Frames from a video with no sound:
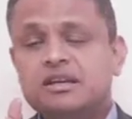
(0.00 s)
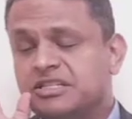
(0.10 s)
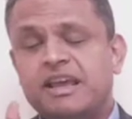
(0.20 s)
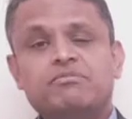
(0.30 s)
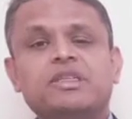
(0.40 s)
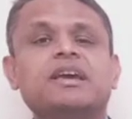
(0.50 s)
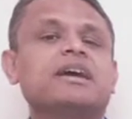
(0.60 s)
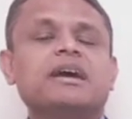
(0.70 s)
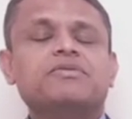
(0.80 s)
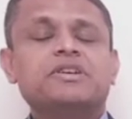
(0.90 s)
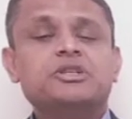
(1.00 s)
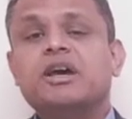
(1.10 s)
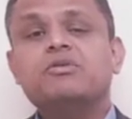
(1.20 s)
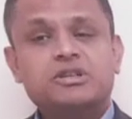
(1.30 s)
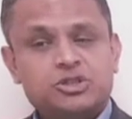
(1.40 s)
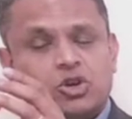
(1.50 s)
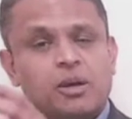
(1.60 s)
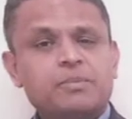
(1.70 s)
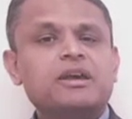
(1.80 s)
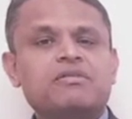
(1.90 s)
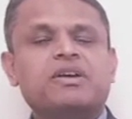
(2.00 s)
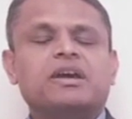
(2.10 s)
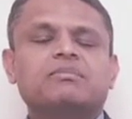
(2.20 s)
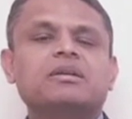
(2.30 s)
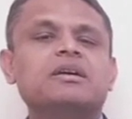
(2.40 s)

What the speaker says: Same thing, if a driver is dropping off a